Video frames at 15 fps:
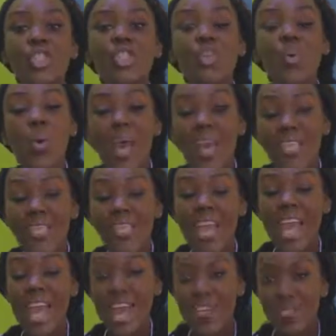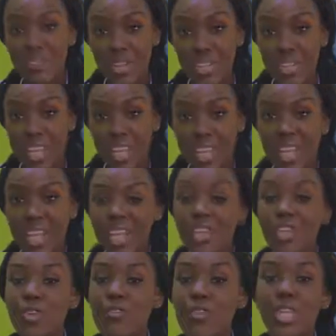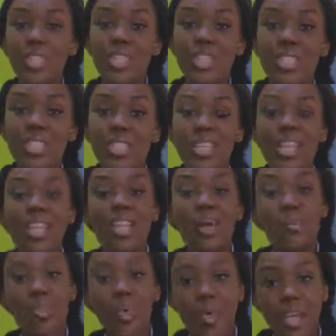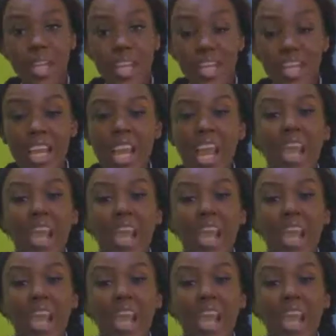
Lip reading: twice every day. You brush your teeth in the morning,